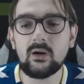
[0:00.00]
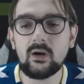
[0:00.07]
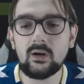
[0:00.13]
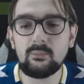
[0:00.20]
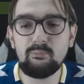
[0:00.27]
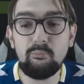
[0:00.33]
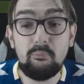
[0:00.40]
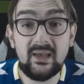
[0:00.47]
are
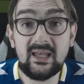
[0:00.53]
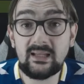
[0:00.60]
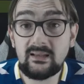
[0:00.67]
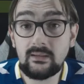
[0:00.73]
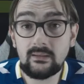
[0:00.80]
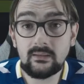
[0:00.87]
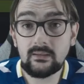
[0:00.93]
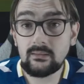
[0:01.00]

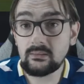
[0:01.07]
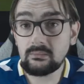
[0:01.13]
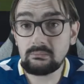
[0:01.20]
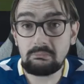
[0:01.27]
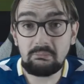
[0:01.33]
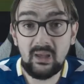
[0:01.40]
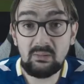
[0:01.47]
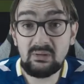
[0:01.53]
mid,
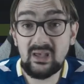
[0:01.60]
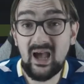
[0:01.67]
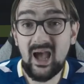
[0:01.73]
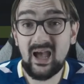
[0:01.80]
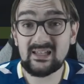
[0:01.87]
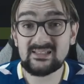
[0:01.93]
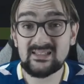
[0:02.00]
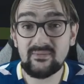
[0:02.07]
maybe
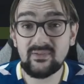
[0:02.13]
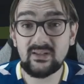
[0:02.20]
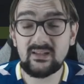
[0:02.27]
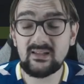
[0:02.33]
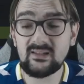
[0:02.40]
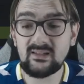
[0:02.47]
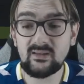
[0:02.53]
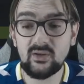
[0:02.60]
high
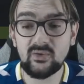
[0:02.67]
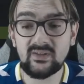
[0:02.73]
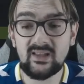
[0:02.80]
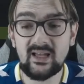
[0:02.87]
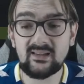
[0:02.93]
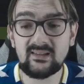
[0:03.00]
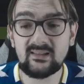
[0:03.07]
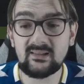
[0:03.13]
70s in those
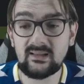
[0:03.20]
stats.